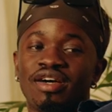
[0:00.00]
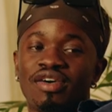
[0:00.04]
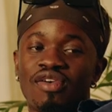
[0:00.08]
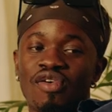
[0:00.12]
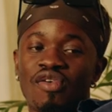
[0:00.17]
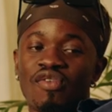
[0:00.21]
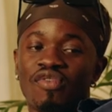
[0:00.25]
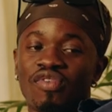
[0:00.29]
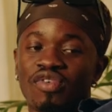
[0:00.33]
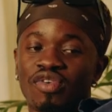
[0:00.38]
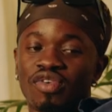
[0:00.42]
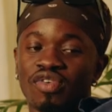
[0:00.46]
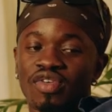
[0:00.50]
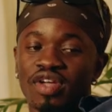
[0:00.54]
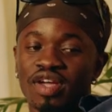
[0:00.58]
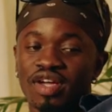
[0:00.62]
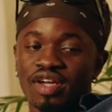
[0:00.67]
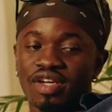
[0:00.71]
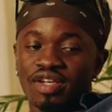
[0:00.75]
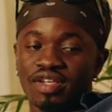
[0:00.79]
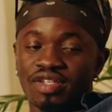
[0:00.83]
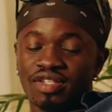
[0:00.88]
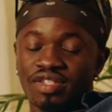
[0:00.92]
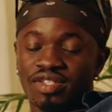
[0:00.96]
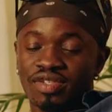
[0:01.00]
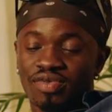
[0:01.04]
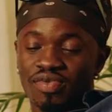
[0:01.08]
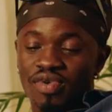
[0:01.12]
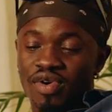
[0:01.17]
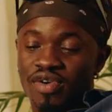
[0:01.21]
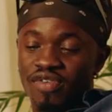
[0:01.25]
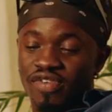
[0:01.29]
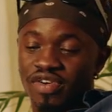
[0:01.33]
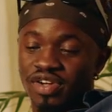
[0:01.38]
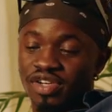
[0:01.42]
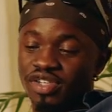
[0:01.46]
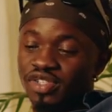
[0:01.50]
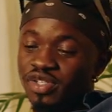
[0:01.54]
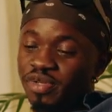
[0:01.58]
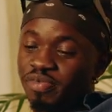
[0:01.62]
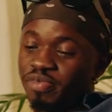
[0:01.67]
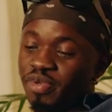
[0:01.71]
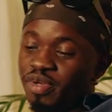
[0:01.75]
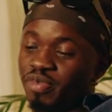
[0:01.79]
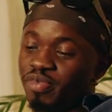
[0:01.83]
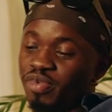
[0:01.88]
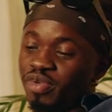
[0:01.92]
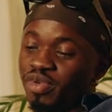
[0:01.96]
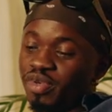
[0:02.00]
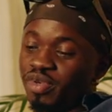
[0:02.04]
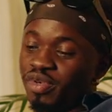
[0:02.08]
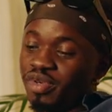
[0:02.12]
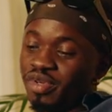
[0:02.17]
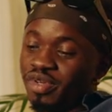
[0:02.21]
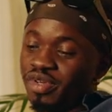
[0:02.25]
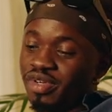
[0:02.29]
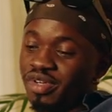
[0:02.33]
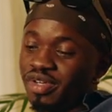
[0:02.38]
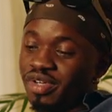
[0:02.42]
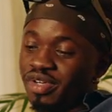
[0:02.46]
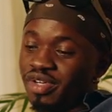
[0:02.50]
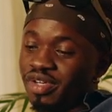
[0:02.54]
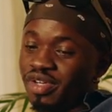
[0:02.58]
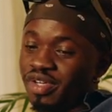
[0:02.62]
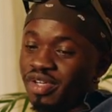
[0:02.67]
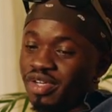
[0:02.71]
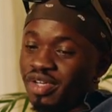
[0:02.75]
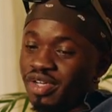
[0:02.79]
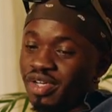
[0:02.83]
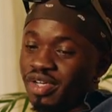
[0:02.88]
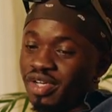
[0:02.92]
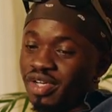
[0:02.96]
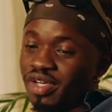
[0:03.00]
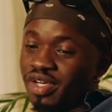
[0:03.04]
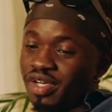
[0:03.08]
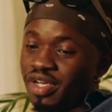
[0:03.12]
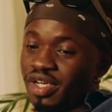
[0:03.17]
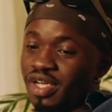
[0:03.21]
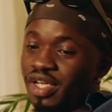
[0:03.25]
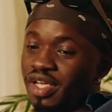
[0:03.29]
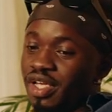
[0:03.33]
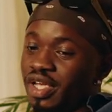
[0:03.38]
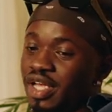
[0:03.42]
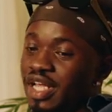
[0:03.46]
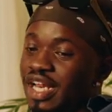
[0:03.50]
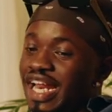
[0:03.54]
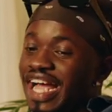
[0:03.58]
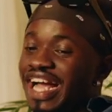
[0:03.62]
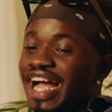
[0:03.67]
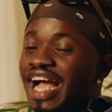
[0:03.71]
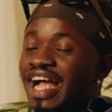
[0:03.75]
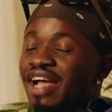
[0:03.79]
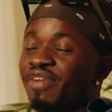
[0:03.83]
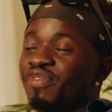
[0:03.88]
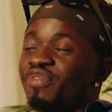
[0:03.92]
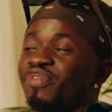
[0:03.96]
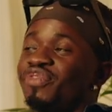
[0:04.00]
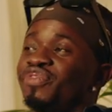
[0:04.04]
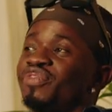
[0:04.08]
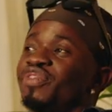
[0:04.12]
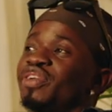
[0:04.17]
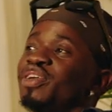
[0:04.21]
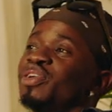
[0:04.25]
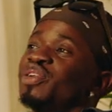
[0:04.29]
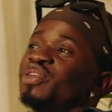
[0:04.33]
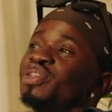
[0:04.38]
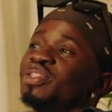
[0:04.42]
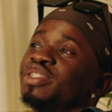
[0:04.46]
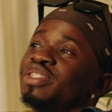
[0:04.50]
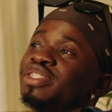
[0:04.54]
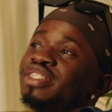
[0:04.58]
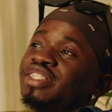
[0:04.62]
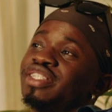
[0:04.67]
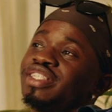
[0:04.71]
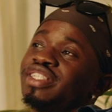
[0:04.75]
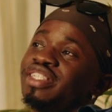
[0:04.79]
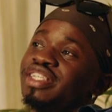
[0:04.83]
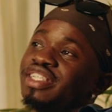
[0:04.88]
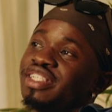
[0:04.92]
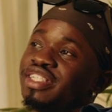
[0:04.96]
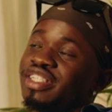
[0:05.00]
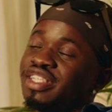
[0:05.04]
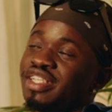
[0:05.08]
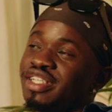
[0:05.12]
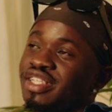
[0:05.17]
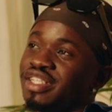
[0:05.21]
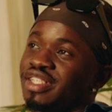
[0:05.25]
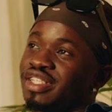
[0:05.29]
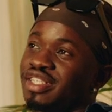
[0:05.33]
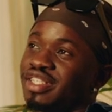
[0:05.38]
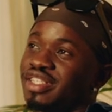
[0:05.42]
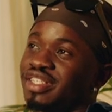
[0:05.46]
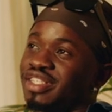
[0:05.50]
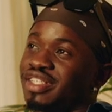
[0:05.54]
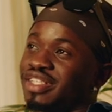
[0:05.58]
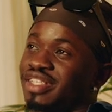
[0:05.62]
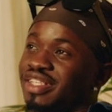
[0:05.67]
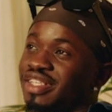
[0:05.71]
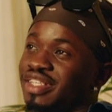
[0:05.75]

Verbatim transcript: over like 1,200 people, like I could feel the distance